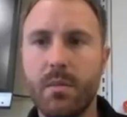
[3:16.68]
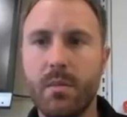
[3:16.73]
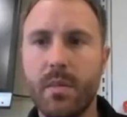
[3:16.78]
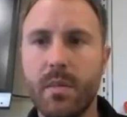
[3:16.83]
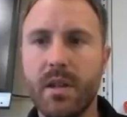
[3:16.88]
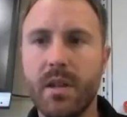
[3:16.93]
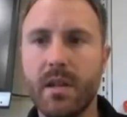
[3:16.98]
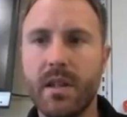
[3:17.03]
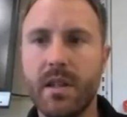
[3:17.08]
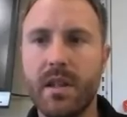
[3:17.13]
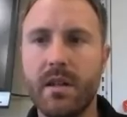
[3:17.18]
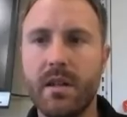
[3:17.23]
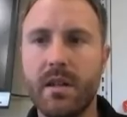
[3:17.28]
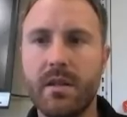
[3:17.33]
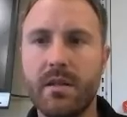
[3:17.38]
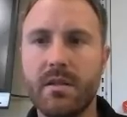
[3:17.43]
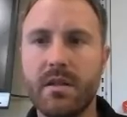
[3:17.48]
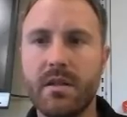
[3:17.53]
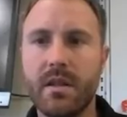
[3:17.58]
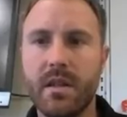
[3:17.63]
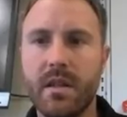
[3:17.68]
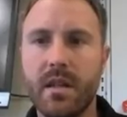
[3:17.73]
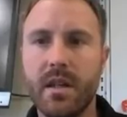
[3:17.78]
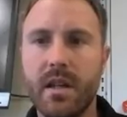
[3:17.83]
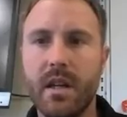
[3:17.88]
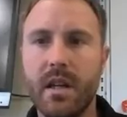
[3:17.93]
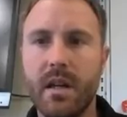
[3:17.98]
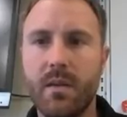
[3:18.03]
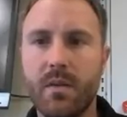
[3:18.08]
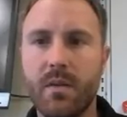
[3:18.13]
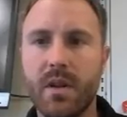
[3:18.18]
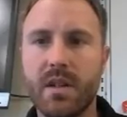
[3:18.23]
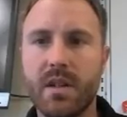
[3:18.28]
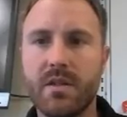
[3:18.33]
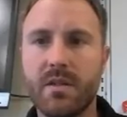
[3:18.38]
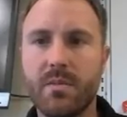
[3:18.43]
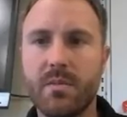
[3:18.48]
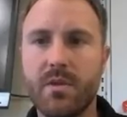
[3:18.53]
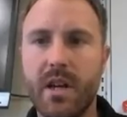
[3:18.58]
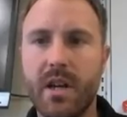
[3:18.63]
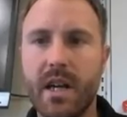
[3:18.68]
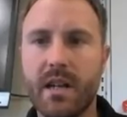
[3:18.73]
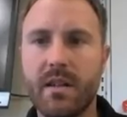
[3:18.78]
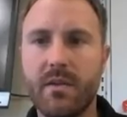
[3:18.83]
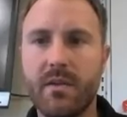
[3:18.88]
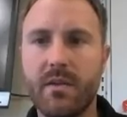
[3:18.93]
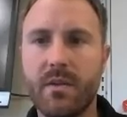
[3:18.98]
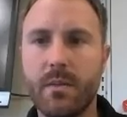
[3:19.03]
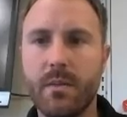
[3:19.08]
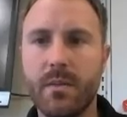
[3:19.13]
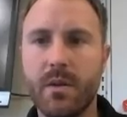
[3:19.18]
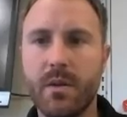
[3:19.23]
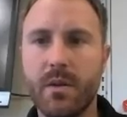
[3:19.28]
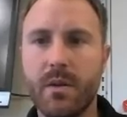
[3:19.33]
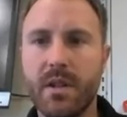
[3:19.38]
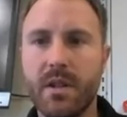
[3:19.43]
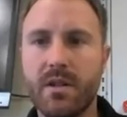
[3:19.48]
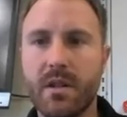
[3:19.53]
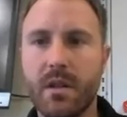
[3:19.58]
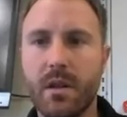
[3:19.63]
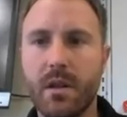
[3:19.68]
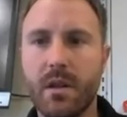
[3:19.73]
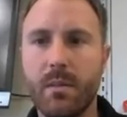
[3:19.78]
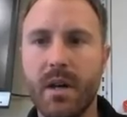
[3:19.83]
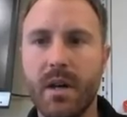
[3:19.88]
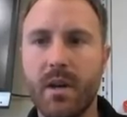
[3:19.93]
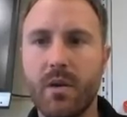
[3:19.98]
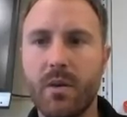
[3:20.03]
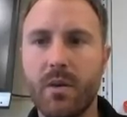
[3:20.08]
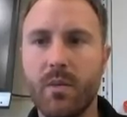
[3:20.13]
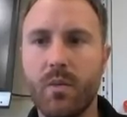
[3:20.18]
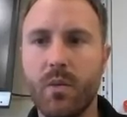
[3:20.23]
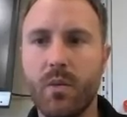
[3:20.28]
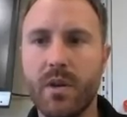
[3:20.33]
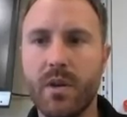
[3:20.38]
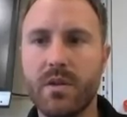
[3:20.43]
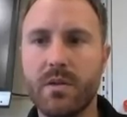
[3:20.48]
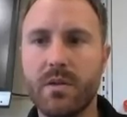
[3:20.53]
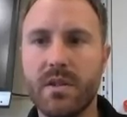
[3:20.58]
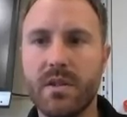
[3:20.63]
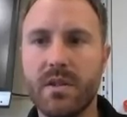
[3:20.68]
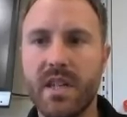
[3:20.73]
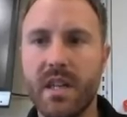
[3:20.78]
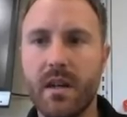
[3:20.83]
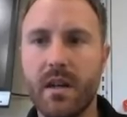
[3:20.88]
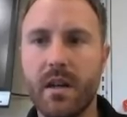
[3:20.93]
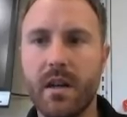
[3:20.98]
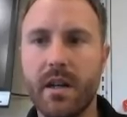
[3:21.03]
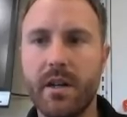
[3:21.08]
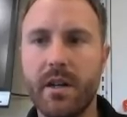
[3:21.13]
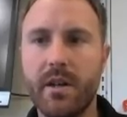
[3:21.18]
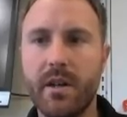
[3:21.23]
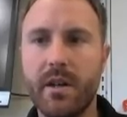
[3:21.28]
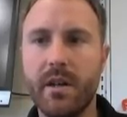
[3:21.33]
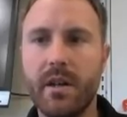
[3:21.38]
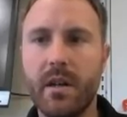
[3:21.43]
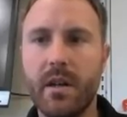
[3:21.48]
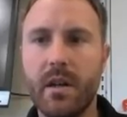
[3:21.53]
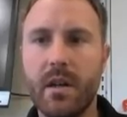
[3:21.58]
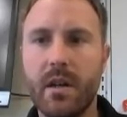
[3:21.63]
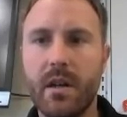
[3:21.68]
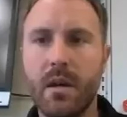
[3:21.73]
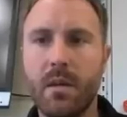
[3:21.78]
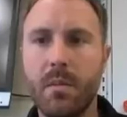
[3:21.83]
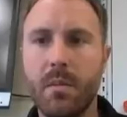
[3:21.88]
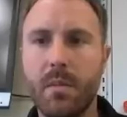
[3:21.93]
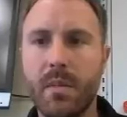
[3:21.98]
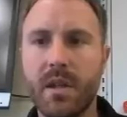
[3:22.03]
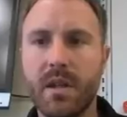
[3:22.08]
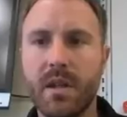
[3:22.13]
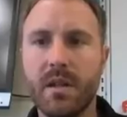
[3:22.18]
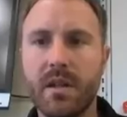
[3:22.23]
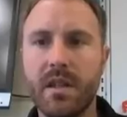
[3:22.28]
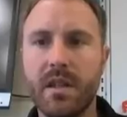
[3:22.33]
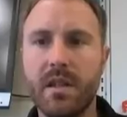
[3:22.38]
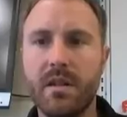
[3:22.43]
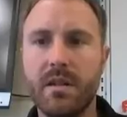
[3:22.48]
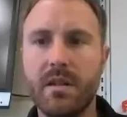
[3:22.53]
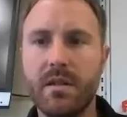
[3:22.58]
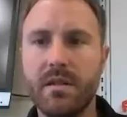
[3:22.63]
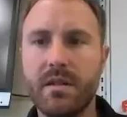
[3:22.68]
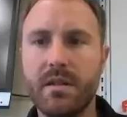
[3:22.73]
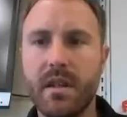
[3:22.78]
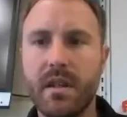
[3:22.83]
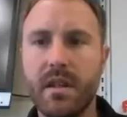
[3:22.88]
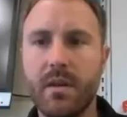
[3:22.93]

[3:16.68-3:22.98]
milliliters, and we're going to subtract it from the original amount, which was at 100 milliliters.